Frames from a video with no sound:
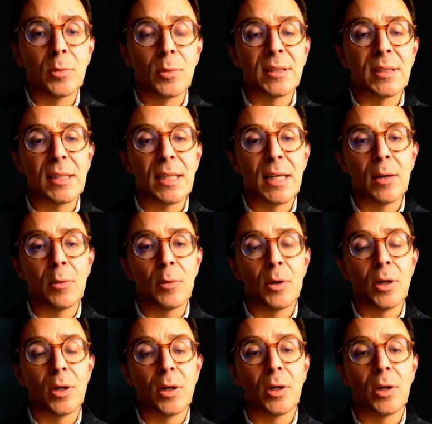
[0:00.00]
You will see now
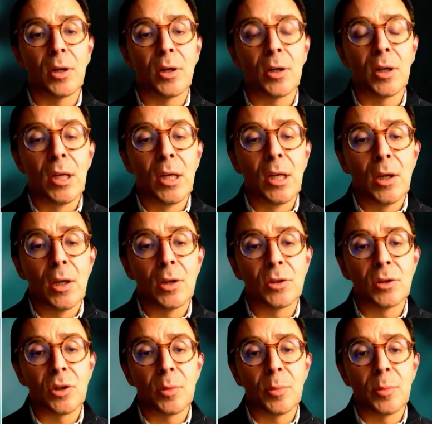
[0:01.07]
a
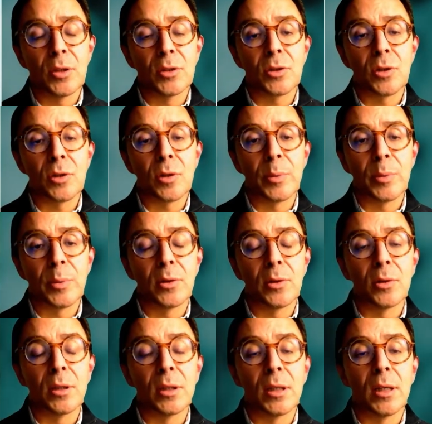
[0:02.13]

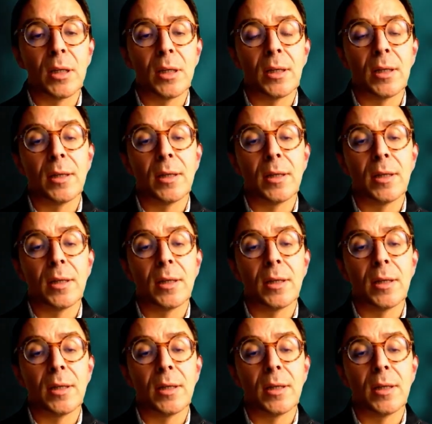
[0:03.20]
scopical